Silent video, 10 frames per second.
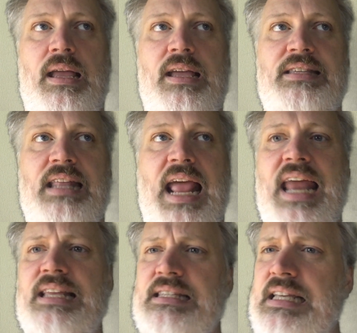it's an
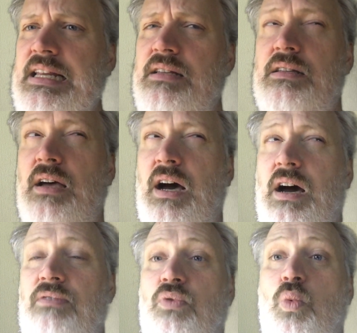antecedent
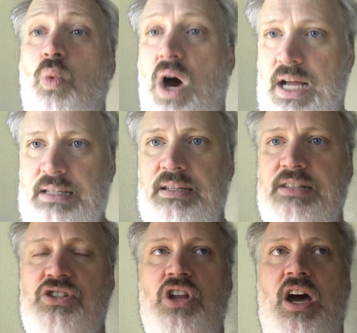of want.
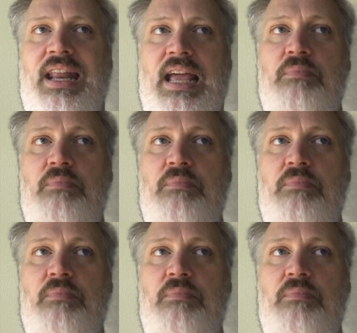It's not